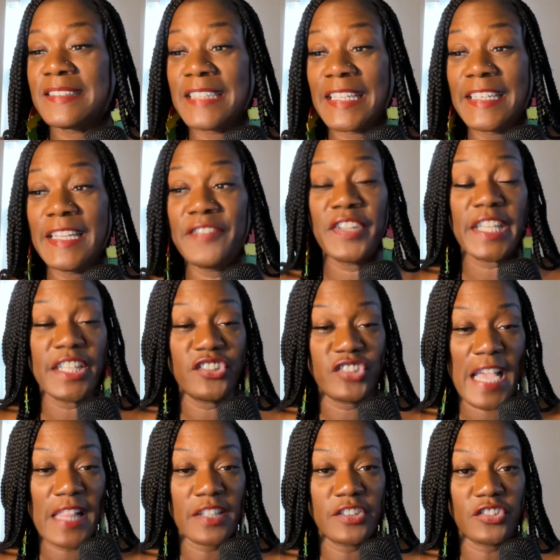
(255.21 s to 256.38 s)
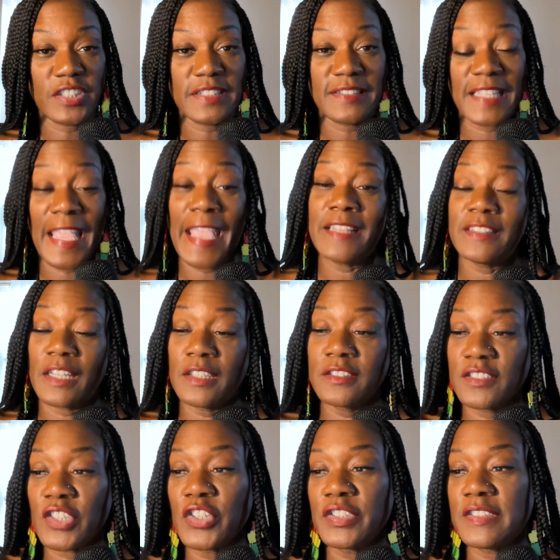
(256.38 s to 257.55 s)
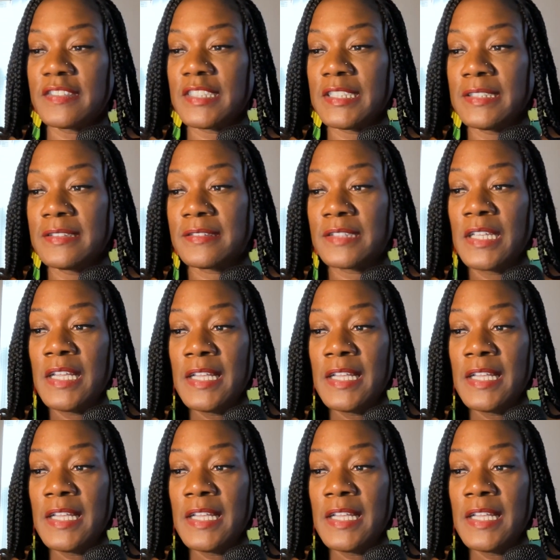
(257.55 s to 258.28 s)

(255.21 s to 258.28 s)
significant challenges and uncertainties.